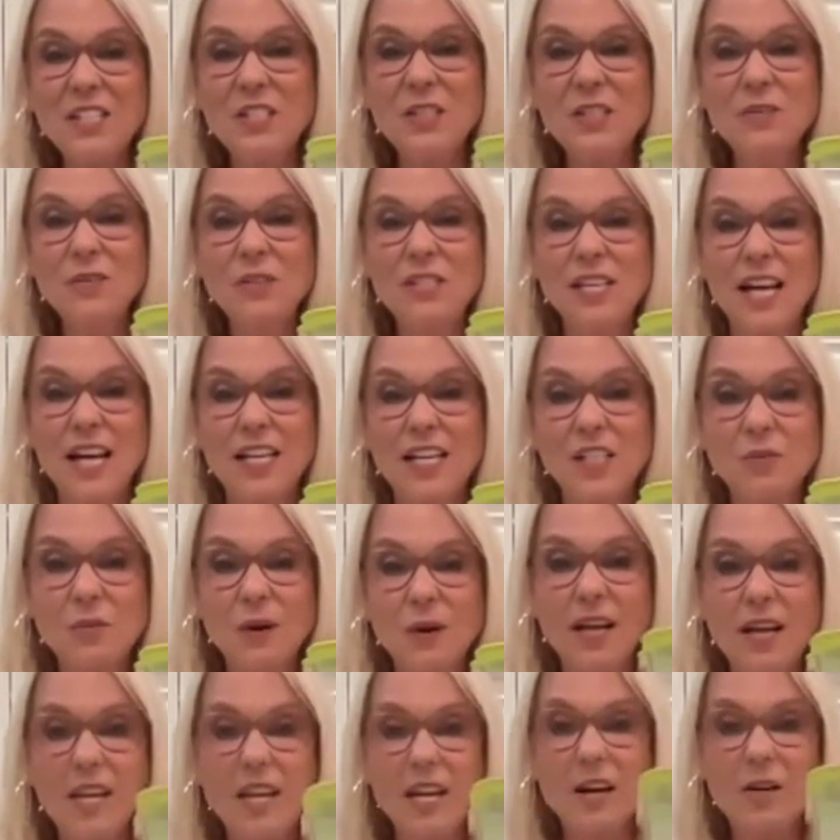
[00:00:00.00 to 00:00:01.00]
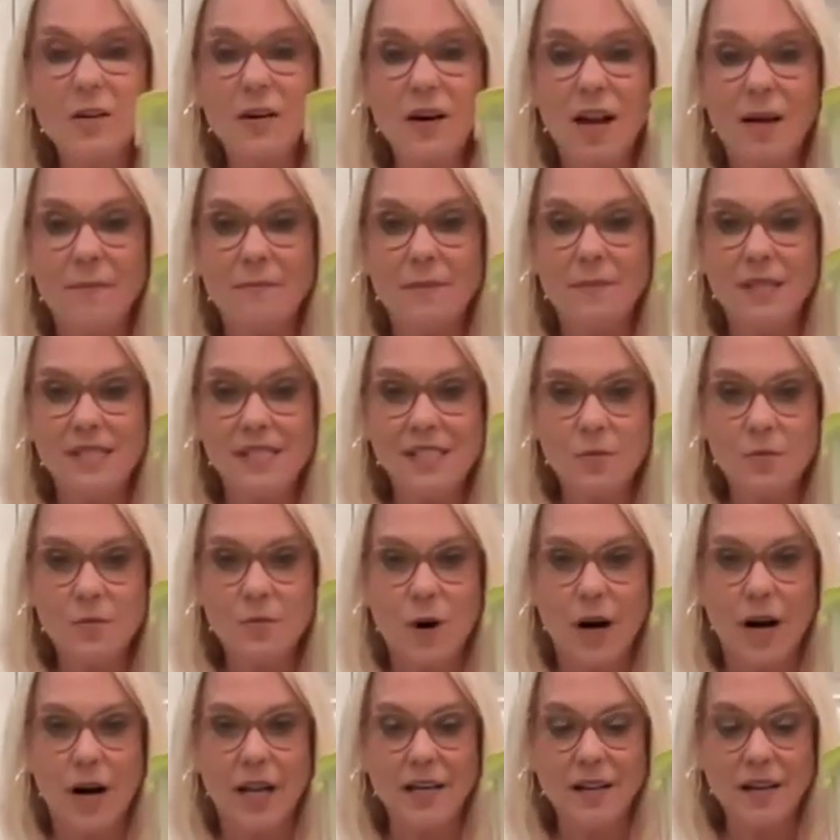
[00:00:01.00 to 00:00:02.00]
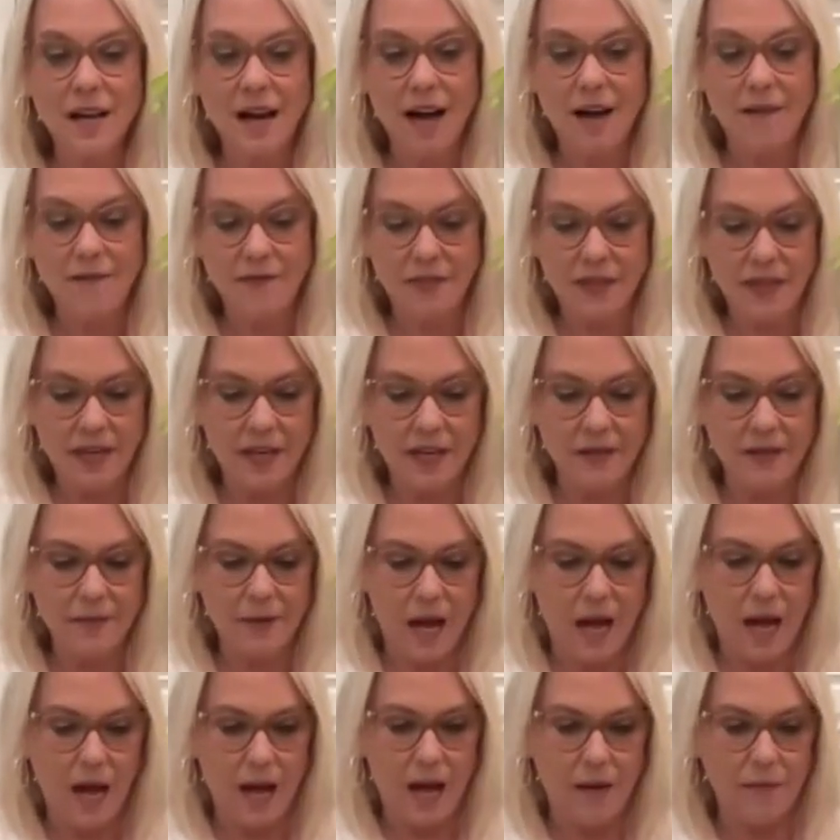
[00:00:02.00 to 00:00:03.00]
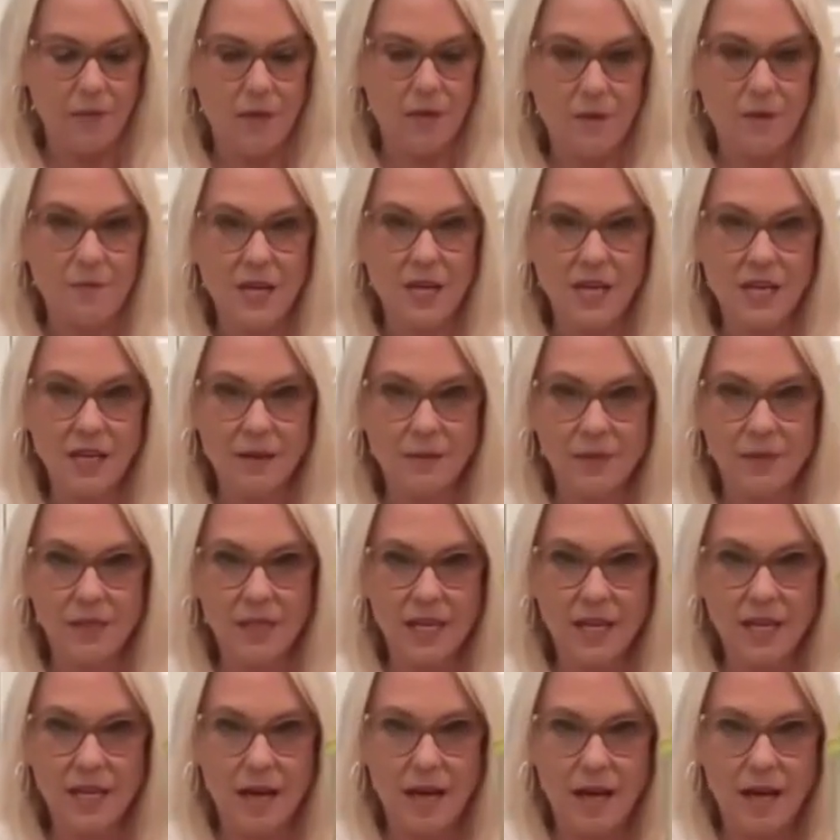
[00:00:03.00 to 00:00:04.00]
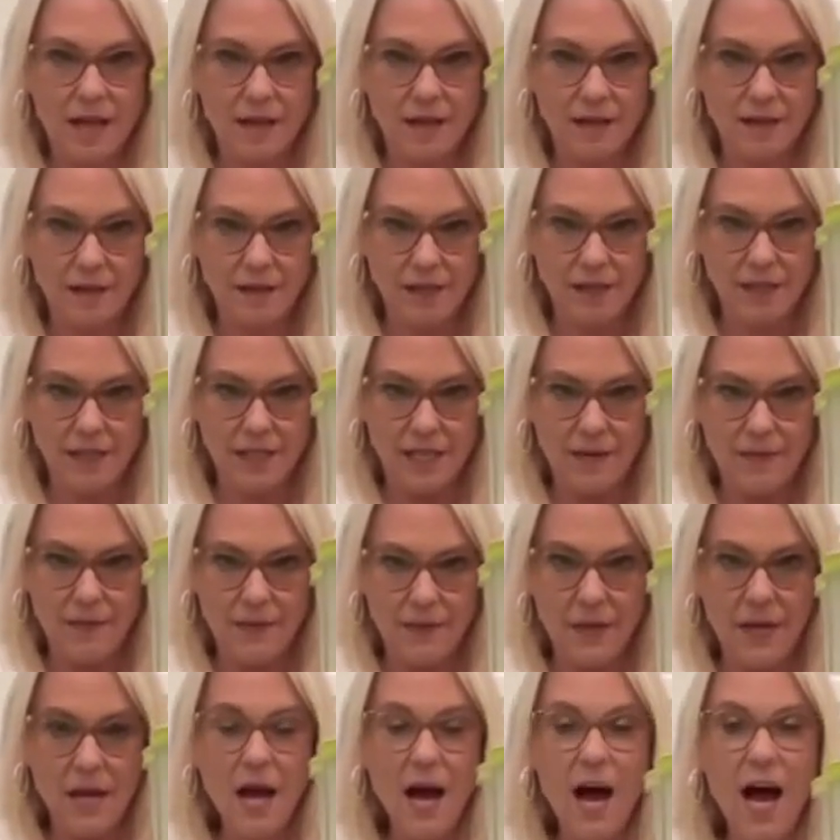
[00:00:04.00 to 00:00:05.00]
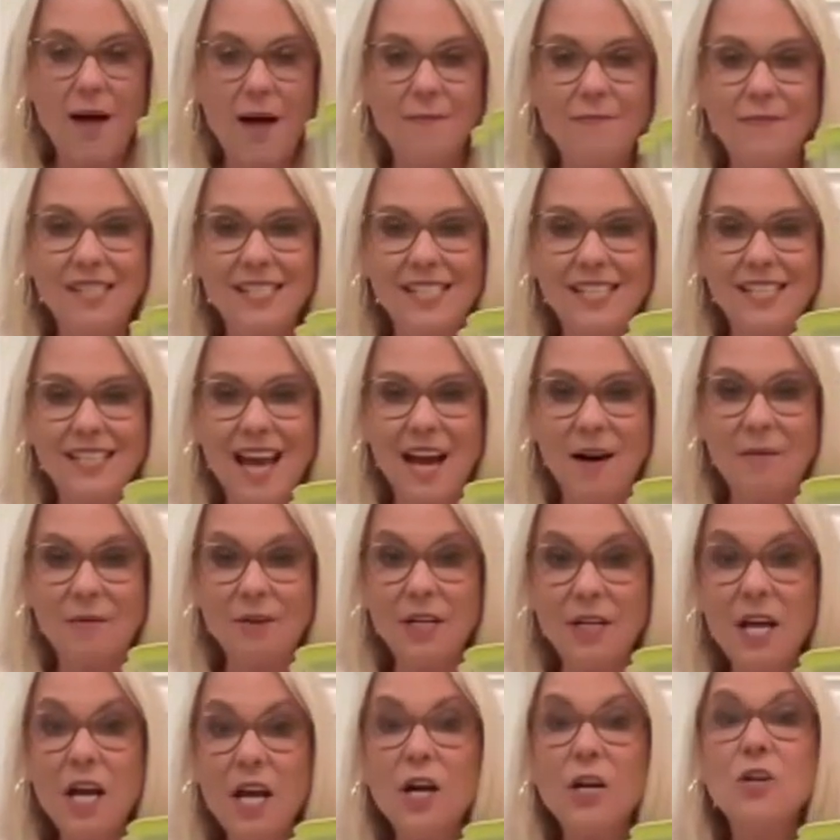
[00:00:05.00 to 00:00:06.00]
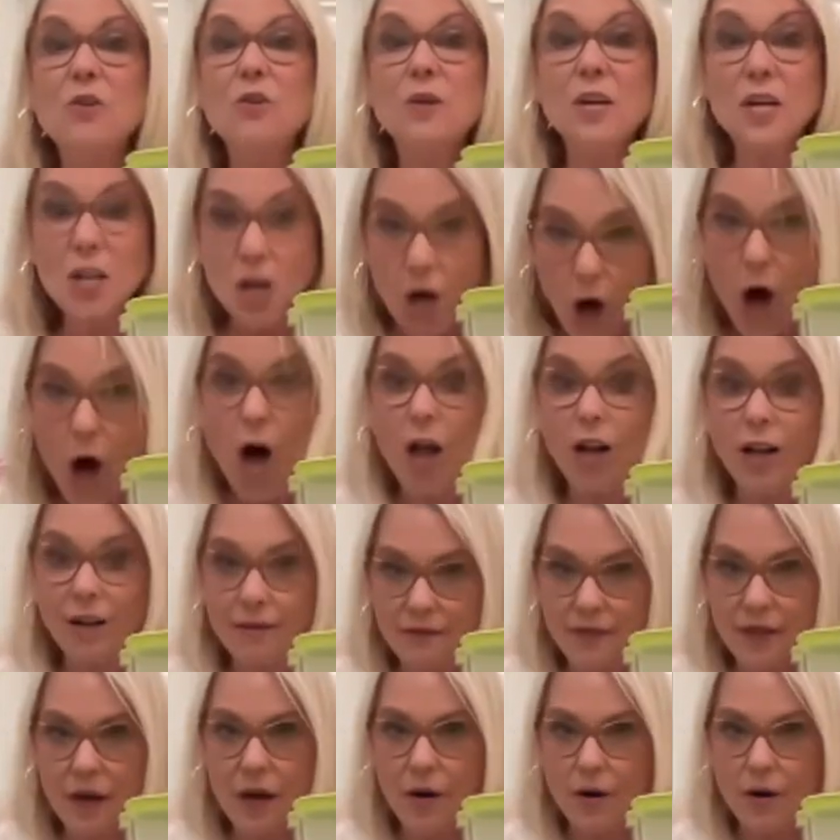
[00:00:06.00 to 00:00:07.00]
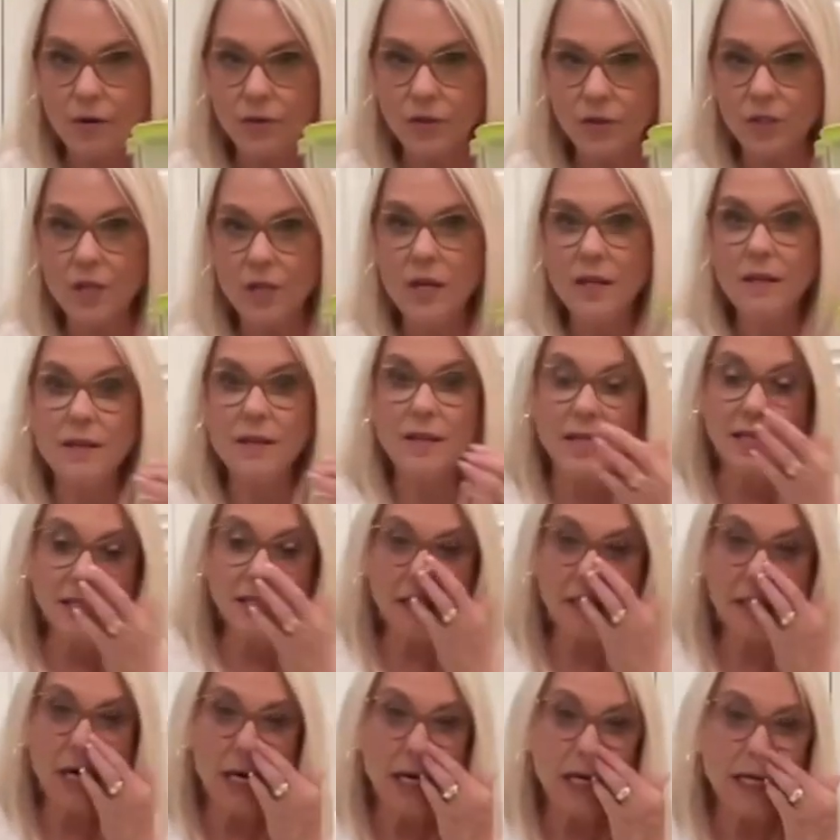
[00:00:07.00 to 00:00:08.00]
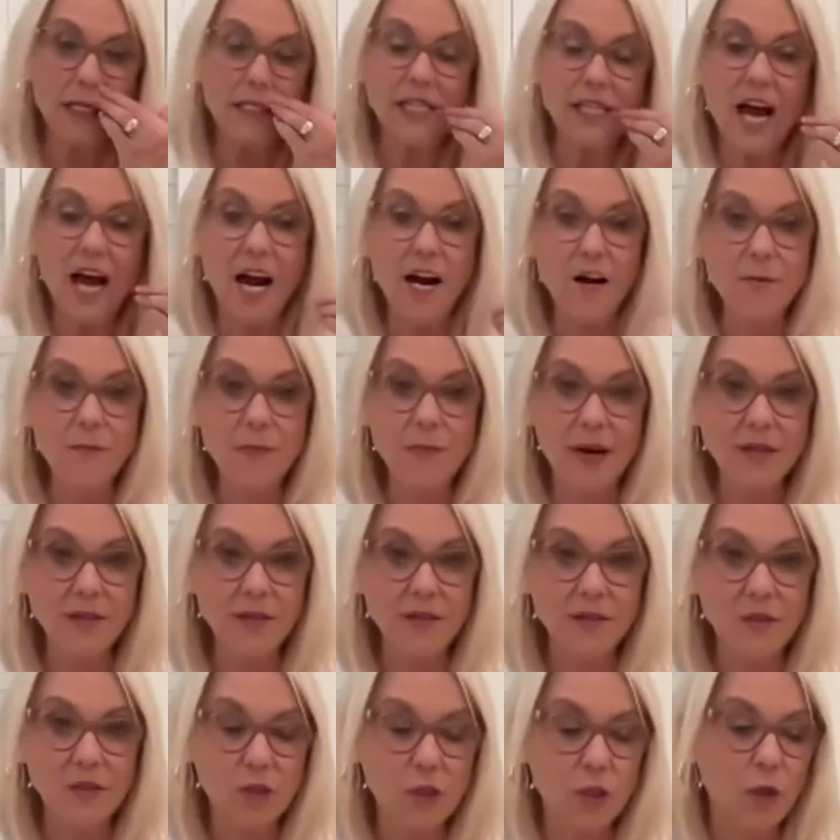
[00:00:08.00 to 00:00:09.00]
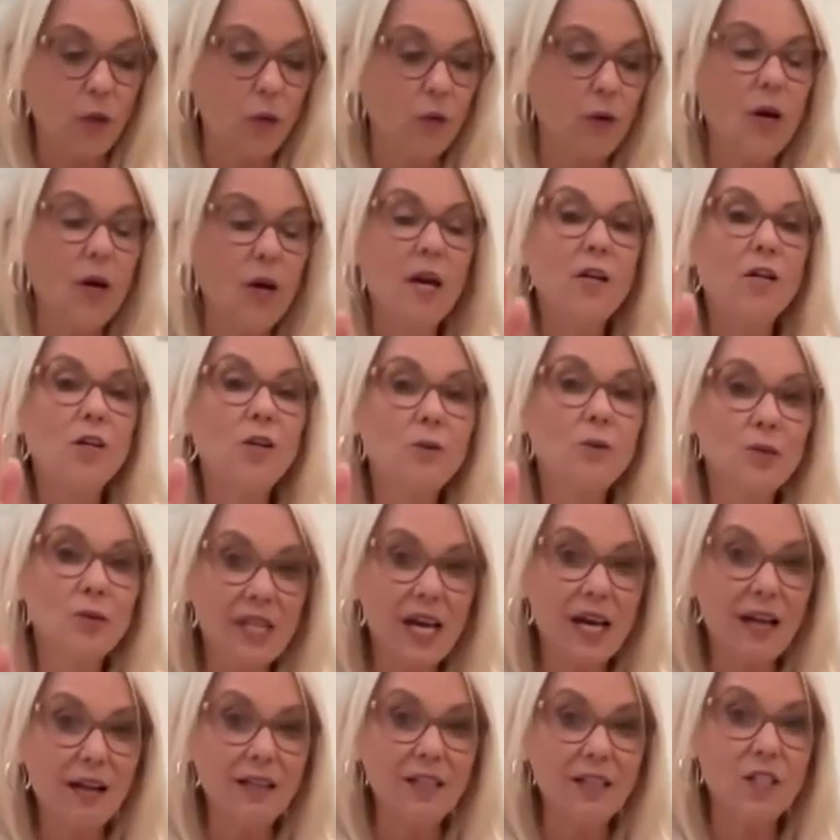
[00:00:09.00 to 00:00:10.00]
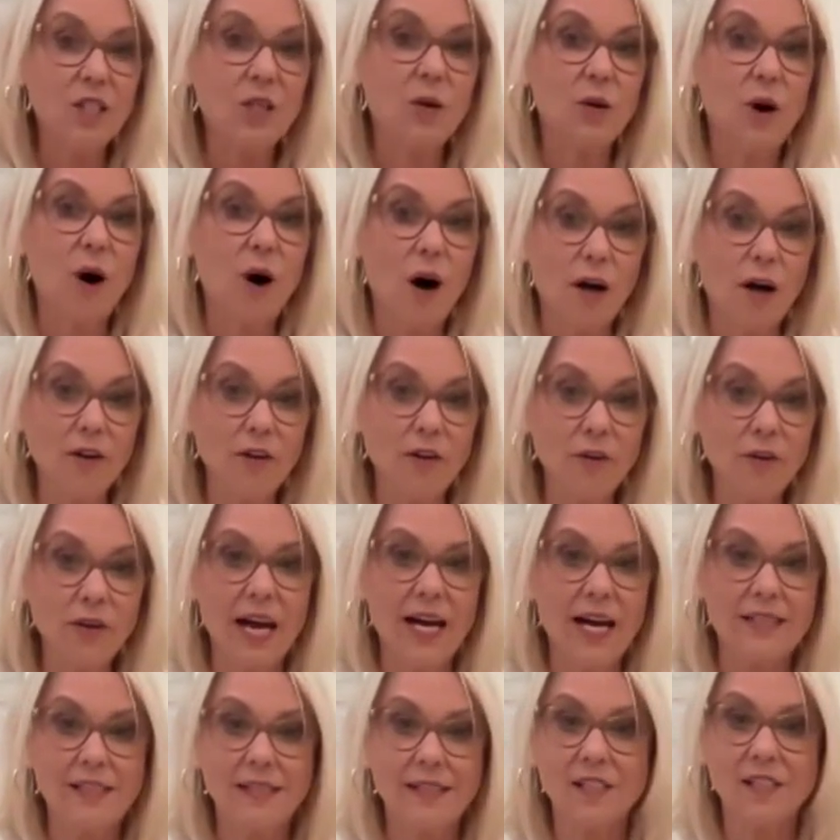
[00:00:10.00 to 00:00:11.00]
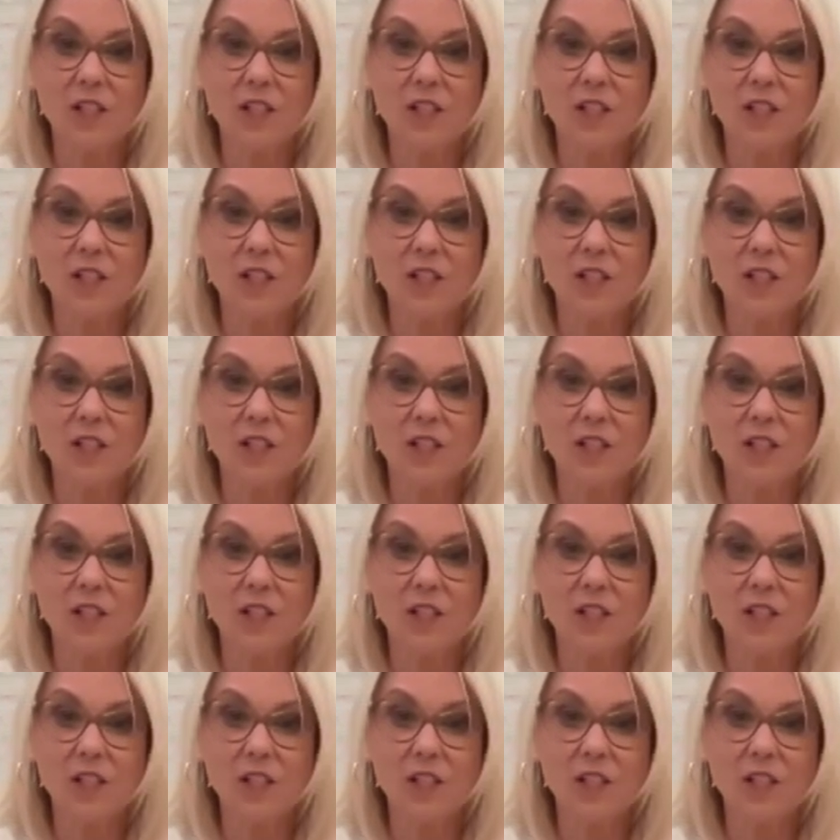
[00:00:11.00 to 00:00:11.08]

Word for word: two sets right here, and I'm missing one of the, uh, the medium deep, uh, the deep. I'm missing that one. You get all of those this entire month of June, you sell it to all your guests. It's